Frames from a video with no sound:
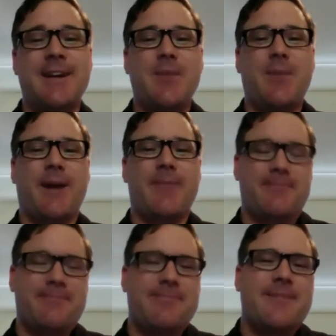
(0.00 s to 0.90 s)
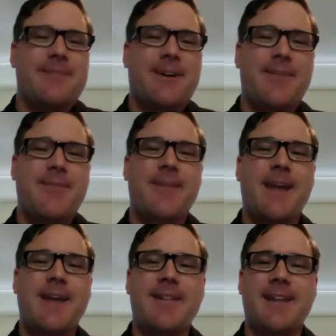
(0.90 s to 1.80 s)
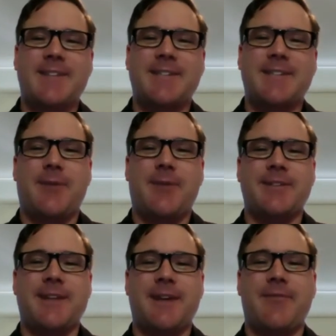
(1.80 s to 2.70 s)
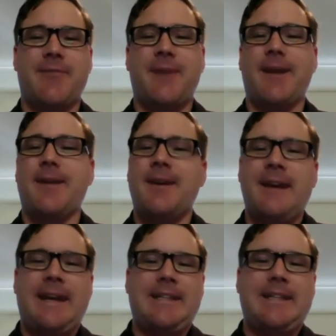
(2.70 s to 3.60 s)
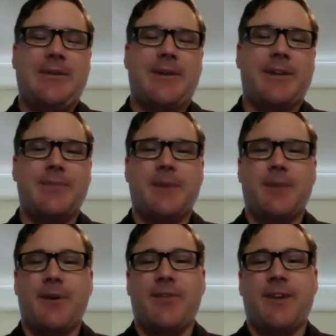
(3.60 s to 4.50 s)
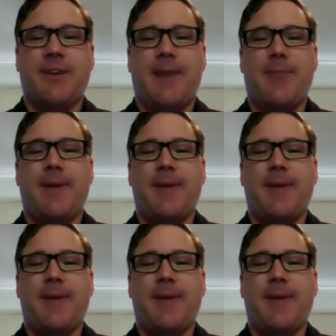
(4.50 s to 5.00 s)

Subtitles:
But, now that the X-T1's there for me, it's going to be a perfect camera.